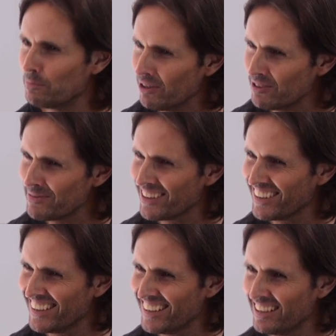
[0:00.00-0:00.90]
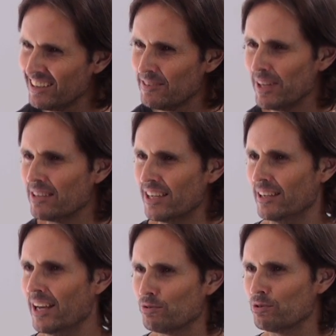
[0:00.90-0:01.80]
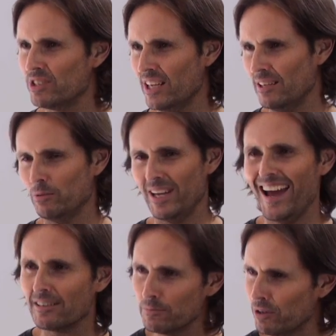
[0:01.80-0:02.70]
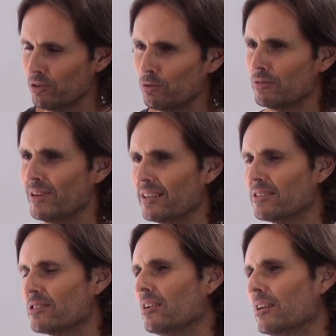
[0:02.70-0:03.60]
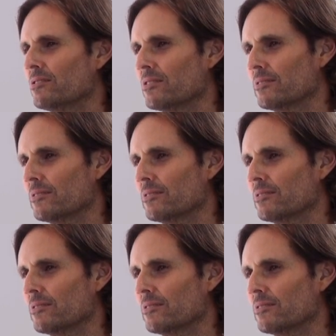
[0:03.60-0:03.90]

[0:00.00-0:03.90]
upon them. Uh-huh. That's our natural state. We act upon all of our desires.